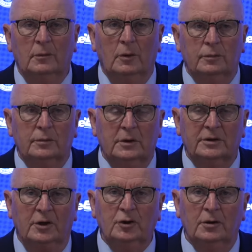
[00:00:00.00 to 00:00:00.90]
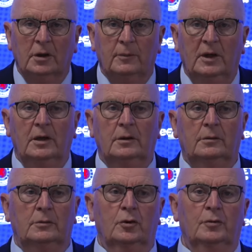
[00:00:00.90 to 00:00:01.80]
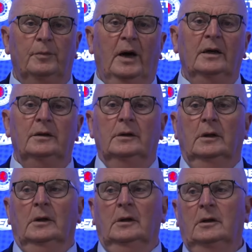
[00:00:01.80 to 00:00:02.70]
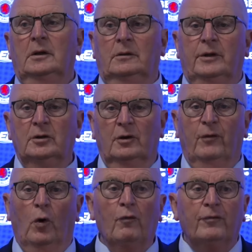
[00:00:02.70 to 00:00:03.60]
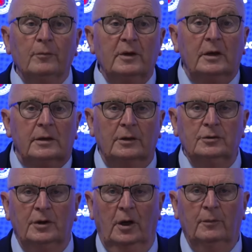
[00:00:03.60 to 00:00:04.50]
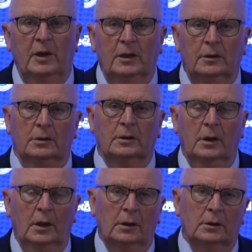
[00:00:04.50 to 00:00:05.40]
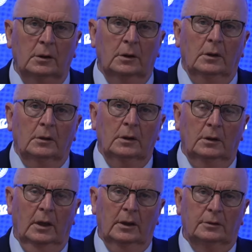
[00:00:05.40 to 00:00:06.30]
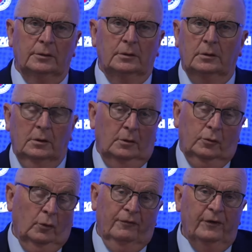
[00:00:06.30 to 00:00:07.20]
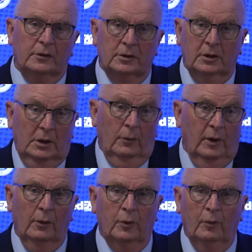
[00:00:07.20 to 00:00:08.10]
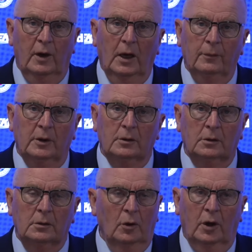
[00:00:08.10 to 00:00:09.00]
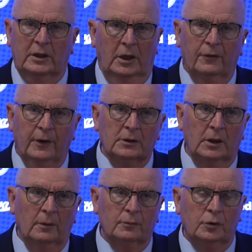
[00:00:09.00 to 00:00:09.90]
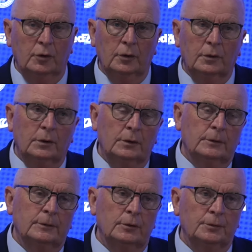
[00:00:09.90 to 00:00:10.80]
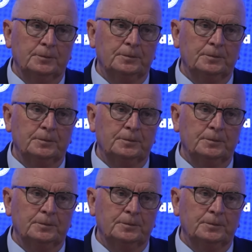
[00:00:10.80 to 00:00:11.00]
Well, decisions are made, good, bad, and then things evolve from the decisions that are made, and it's only fair to say, yeah, we are where we are, but a lot of great things happen too. So.